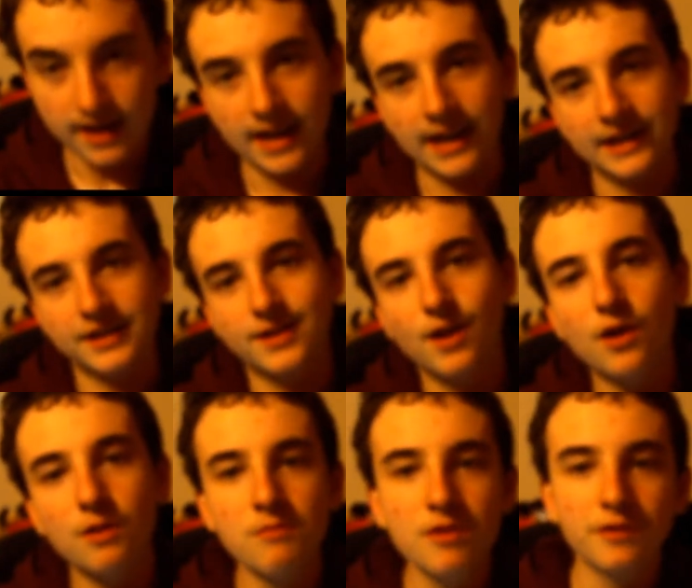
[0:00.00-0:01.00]
And I saw
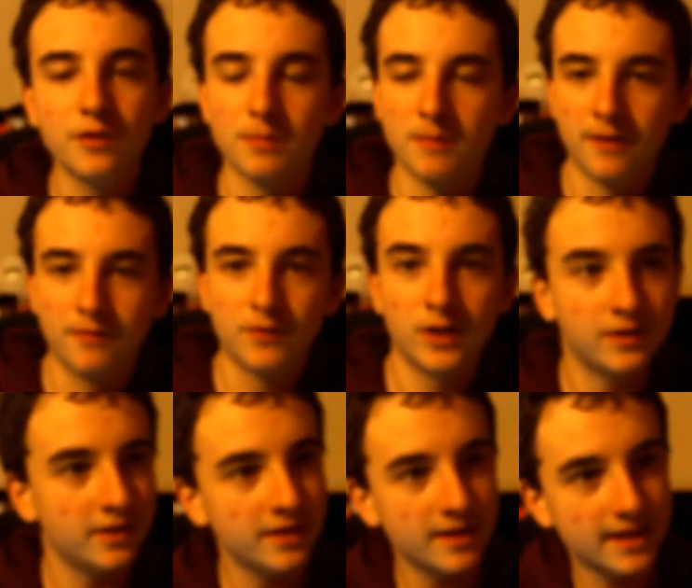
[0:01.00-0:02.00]
the movie with my
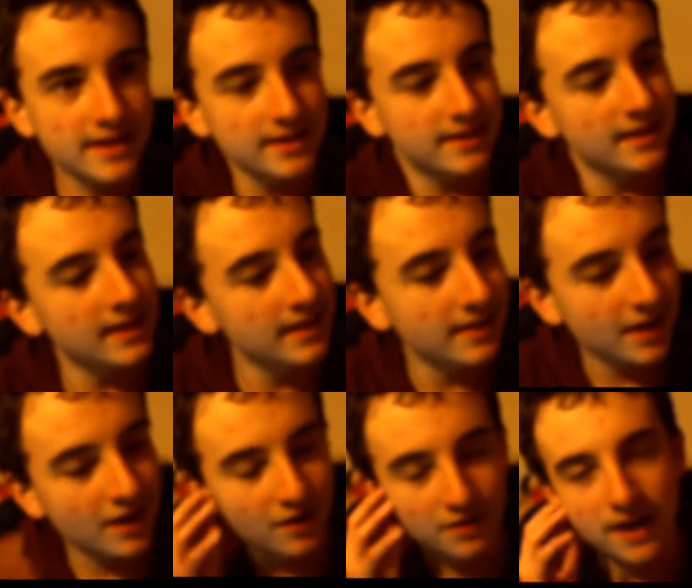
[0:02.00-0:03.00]
friend, and he's sitting
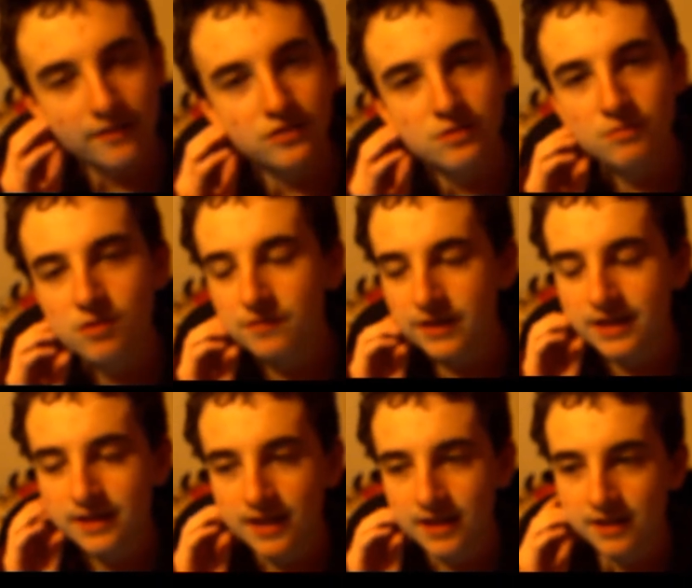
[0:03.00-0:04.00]
there, and after the movie
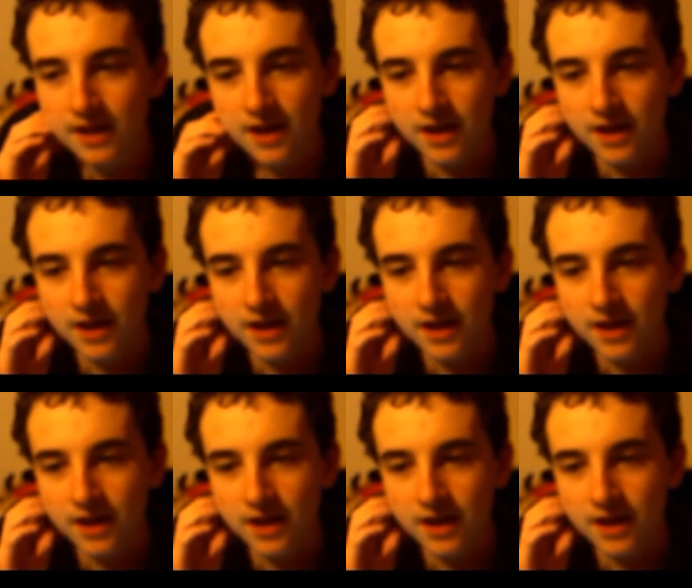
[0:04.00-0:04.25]
he says,